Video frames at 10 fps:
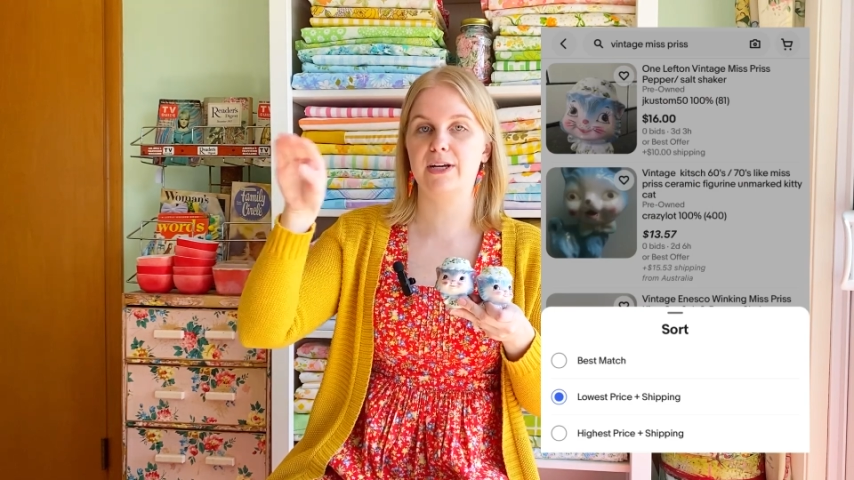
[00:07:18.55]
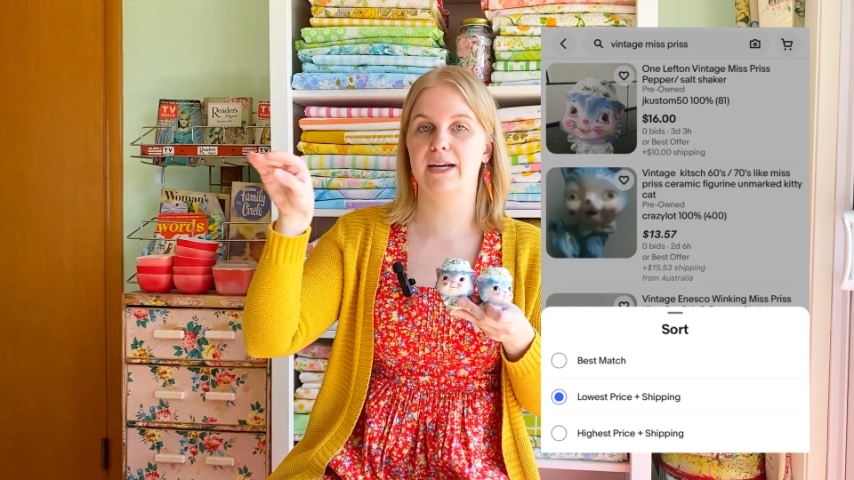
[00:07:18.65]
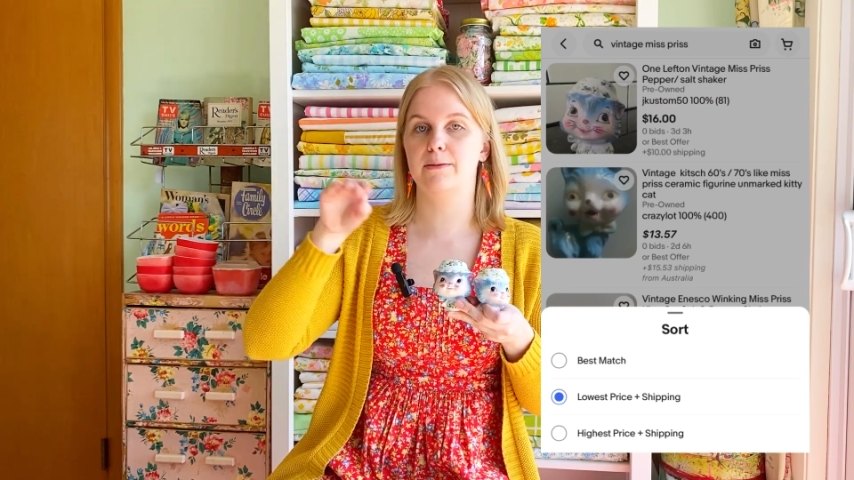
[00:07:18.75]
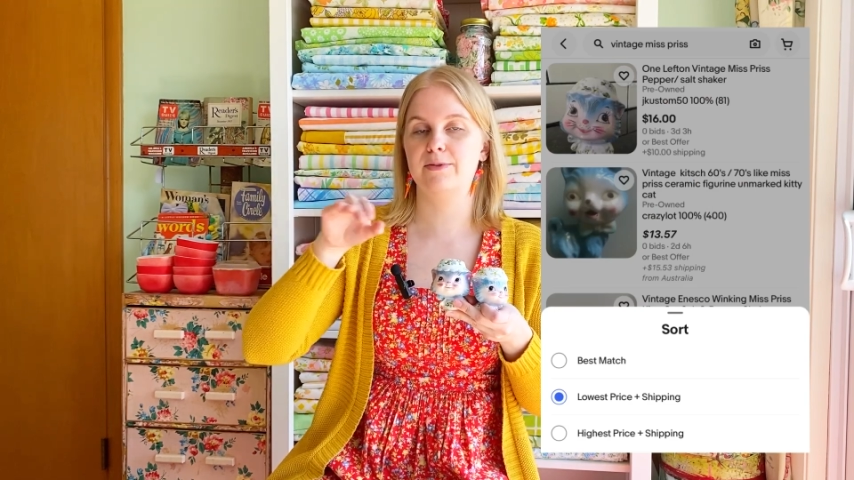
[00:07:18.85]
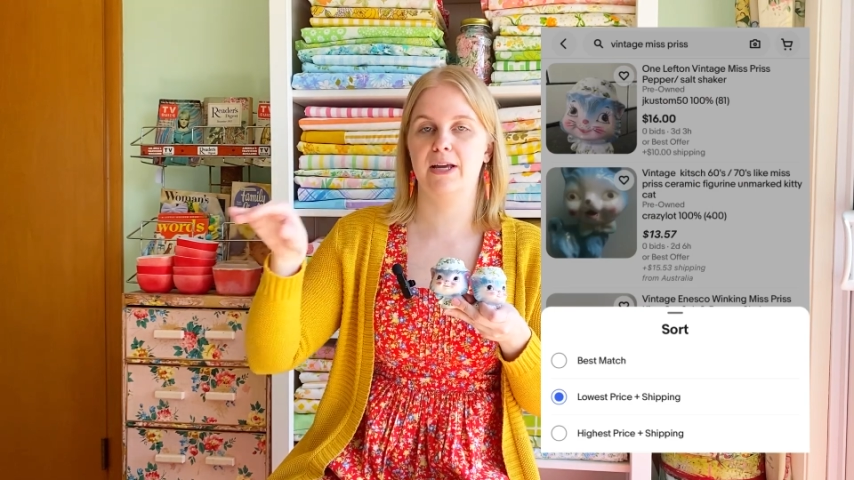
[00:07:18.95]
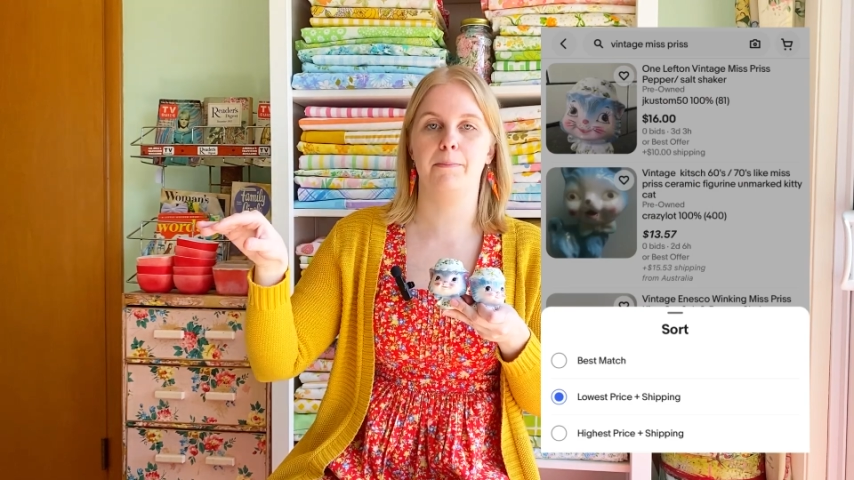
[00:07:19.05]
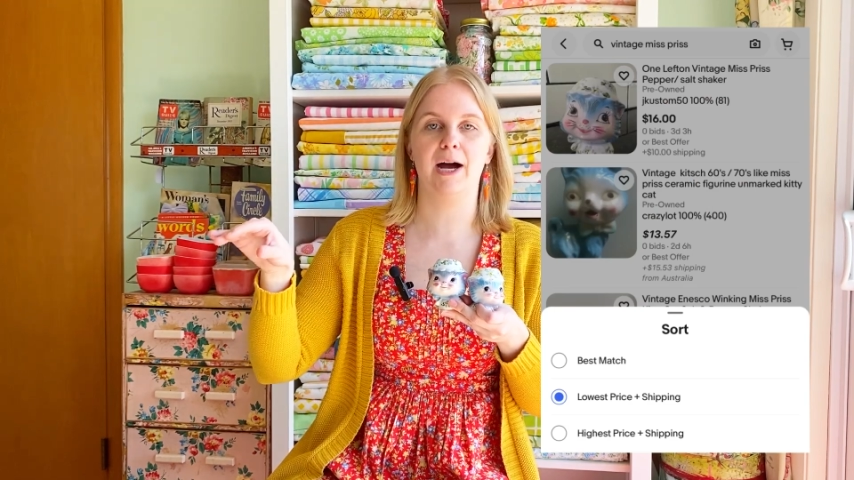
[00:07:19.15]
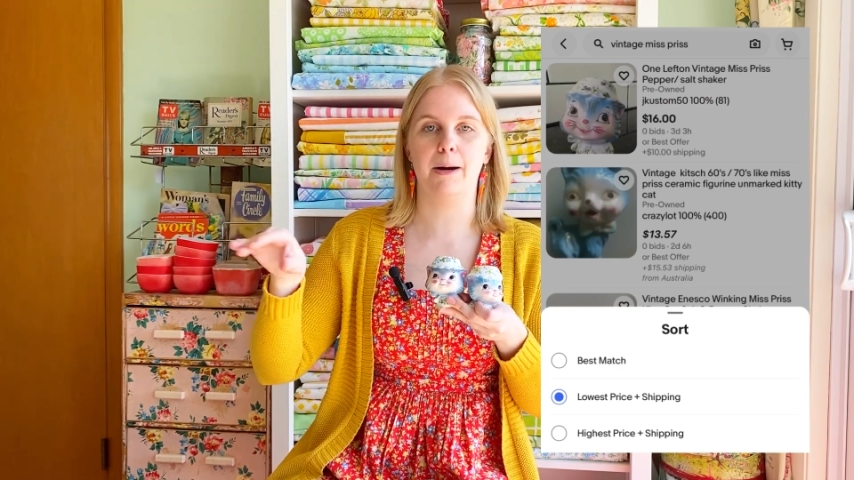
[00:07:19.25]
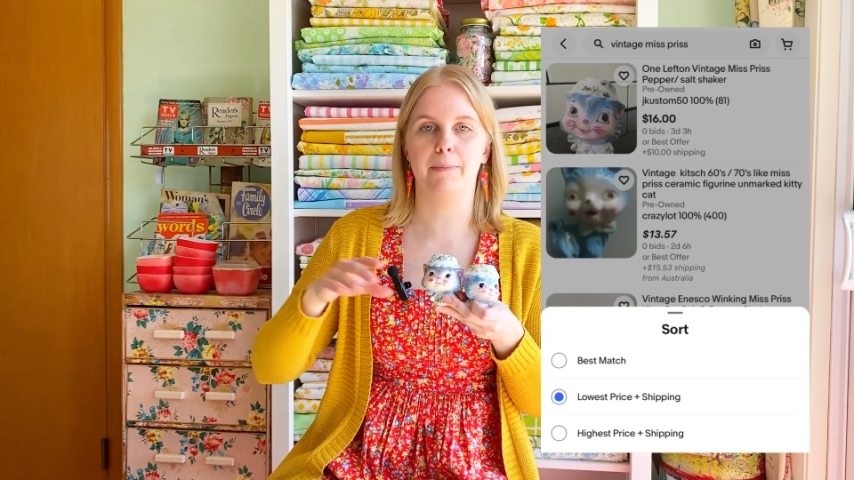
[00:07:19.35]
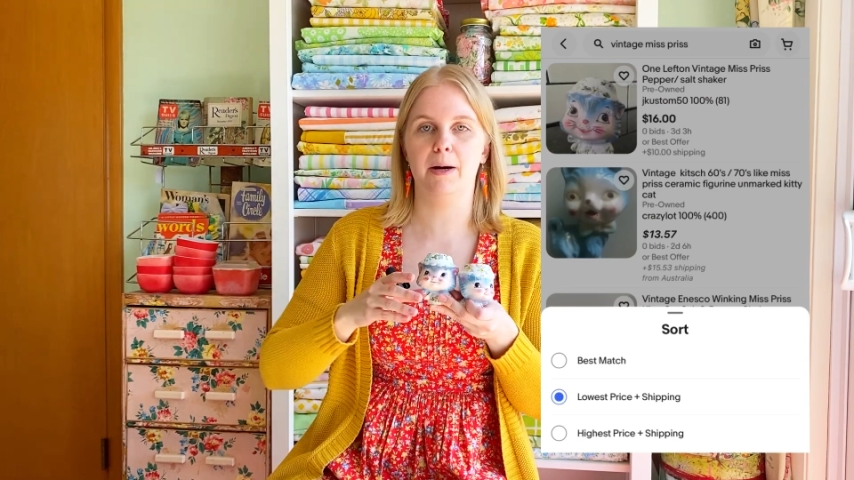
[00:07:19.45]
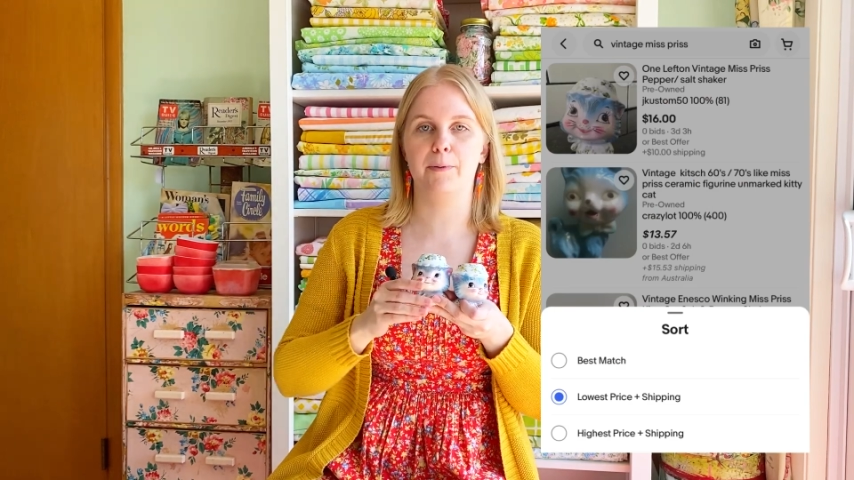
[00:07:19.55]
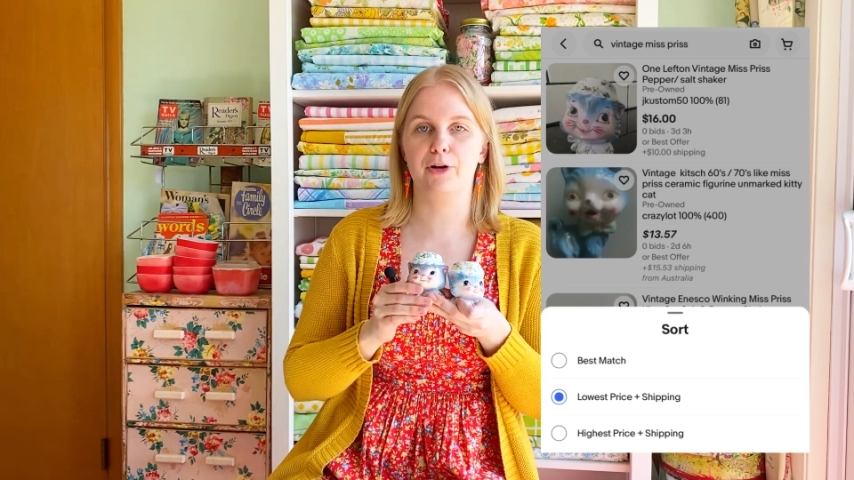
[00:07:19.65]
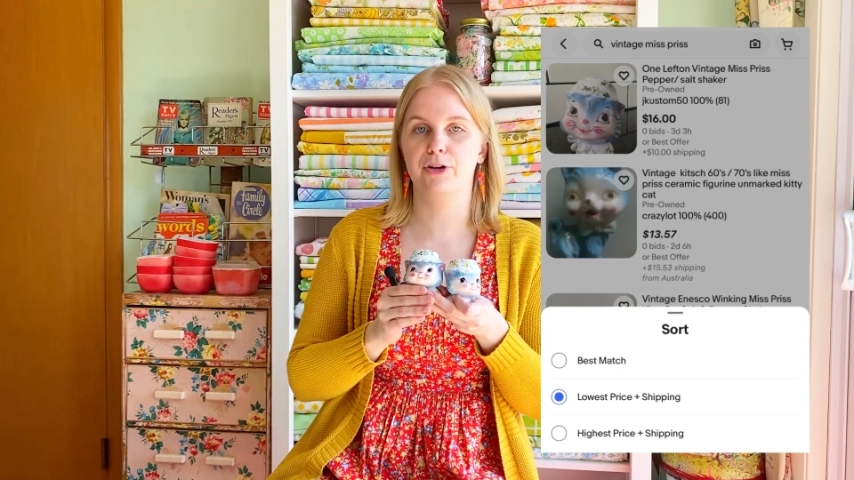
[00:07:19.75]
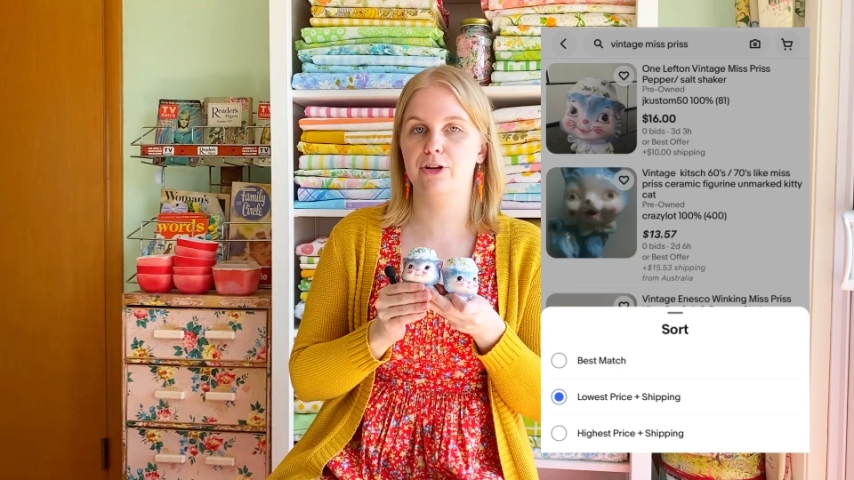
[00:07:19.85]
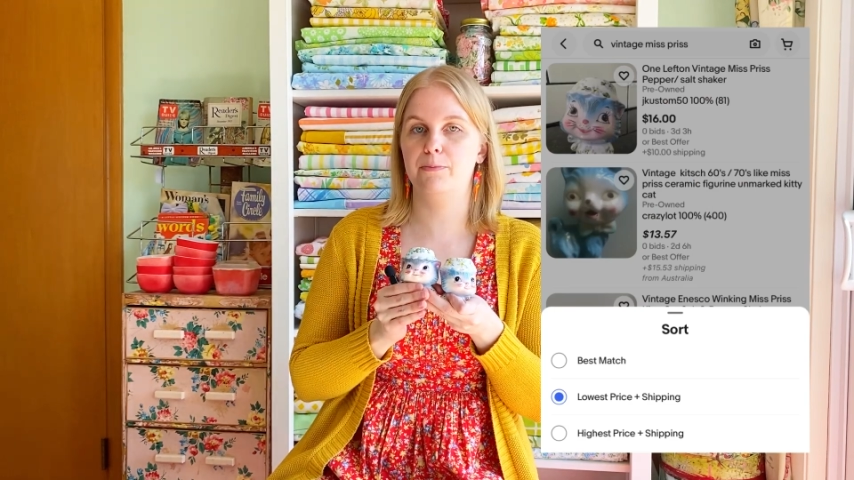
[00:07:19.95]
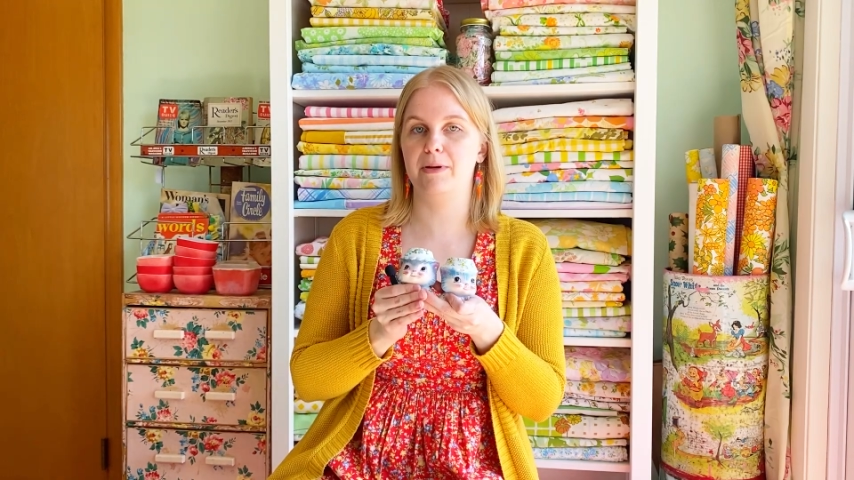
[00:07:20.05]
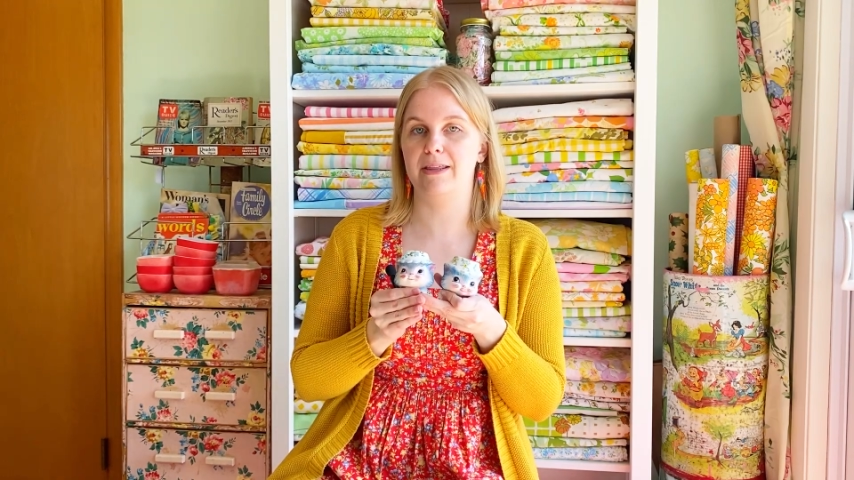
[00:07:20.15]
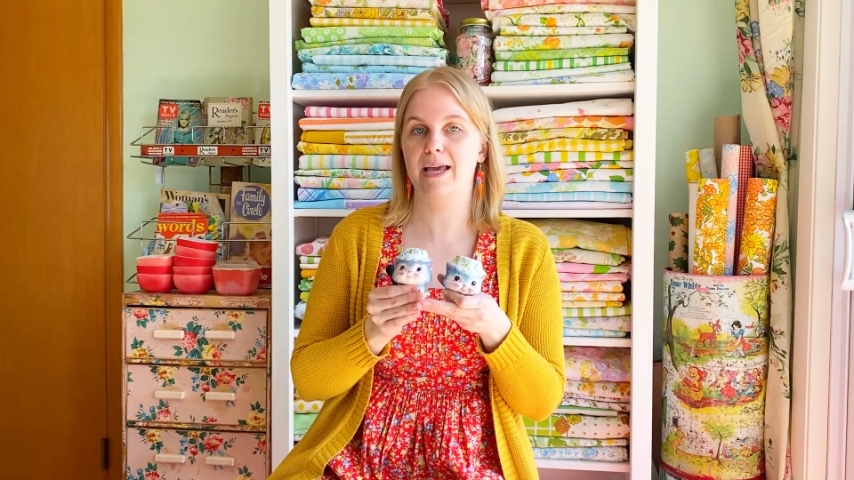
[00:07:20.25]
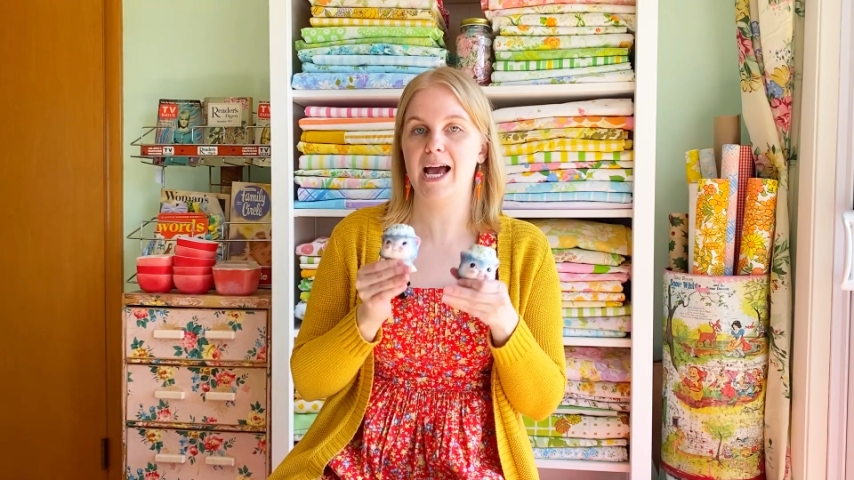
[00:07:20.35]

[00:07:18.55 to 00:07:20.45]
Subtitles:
items that pop up are going to be the